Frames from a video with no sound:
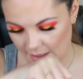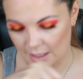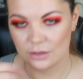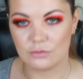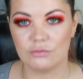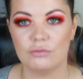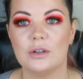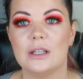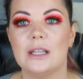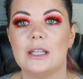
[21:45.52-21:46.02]

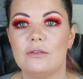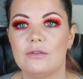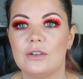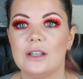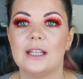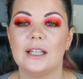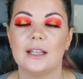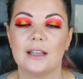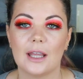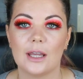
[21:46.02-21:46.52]
it's really,
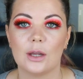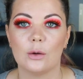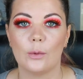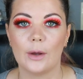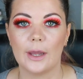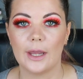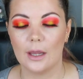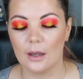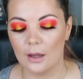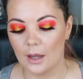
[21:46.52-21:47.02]
really
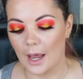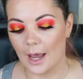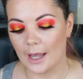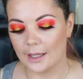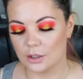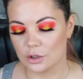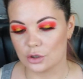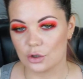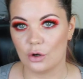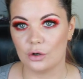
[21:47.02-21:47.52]
lightweight
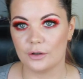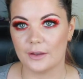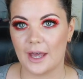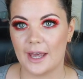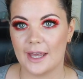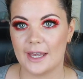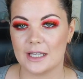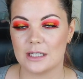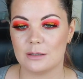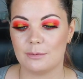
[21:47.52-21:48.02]
and it's got
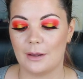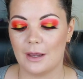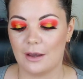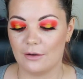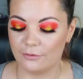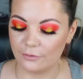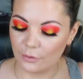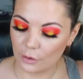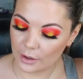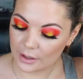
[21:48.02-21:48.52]
that
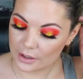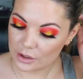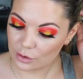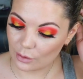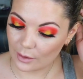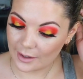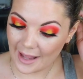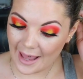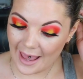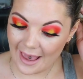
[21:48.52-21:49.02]
SPF 40.
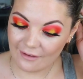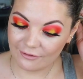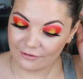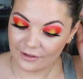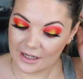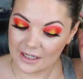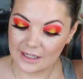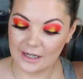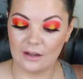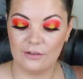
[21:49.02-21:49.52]
So an
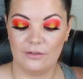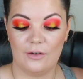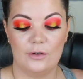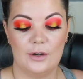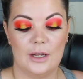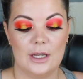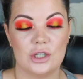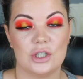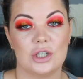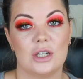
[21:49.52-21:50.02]
everyday
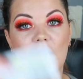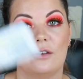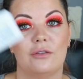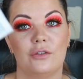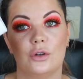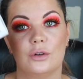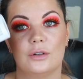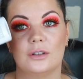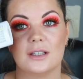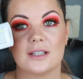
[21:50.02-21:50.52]
foundation,
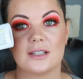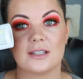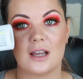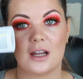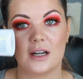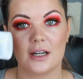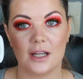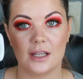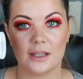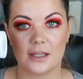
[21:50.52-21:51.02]
if you're in the
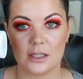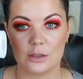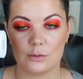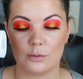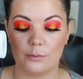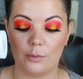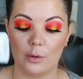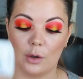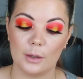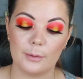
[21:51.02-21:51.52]
sun, this
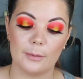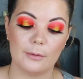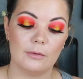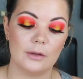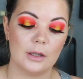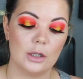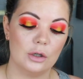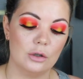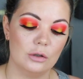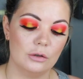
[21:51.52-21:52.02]
would probably be
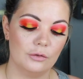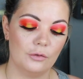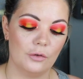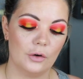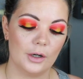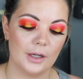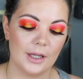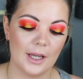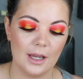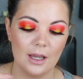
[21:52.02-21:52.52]
really good
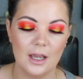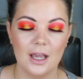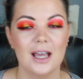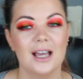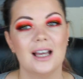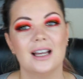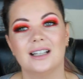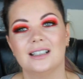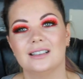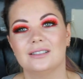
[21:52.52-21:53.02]
for you.
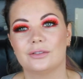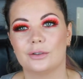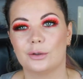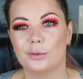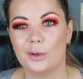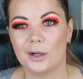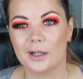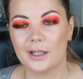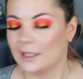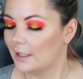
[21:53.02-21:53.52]
For
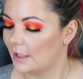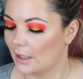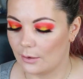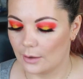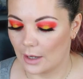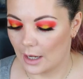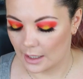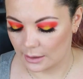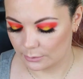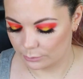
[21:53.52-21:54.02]
working
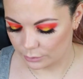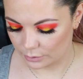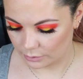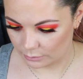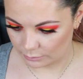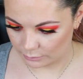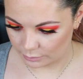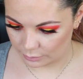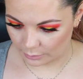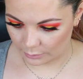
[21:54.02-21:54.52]
out, I
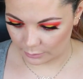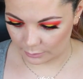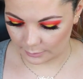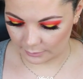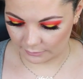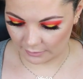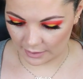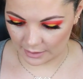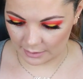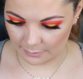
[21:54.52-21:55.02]
wouldn't
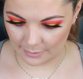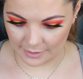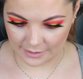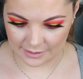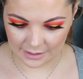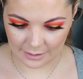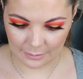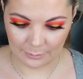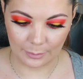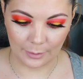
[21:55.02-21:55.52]
probably
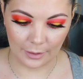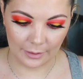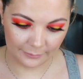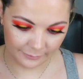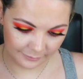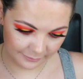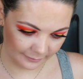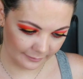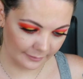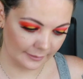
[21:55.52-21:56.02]
recommend it,
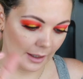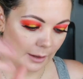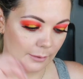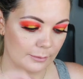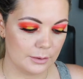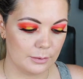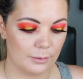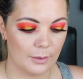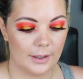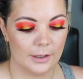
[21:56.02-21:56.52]
but that
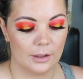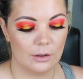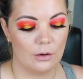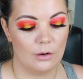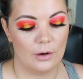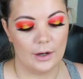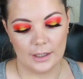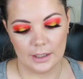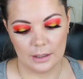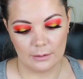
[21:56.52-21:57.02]
was what I
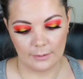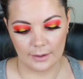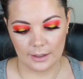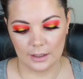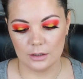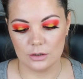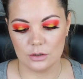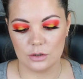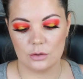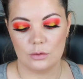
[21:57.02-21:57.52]
got
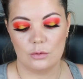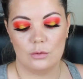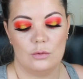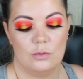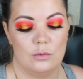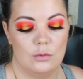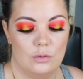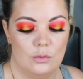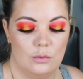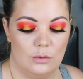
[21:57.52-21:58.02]
anyway.
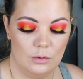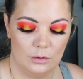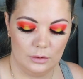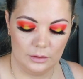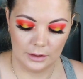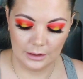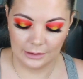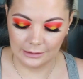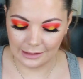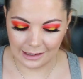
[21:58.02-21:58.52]
So
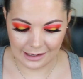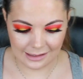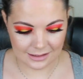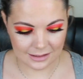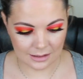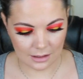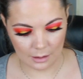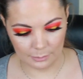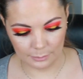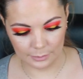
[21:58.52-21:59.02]
the
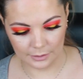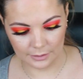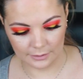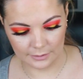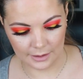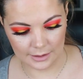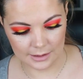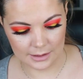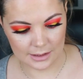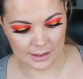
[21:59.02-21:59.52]
last couple of
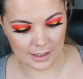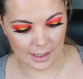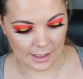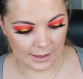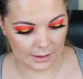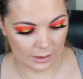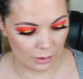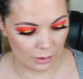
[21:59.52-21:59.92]
things that I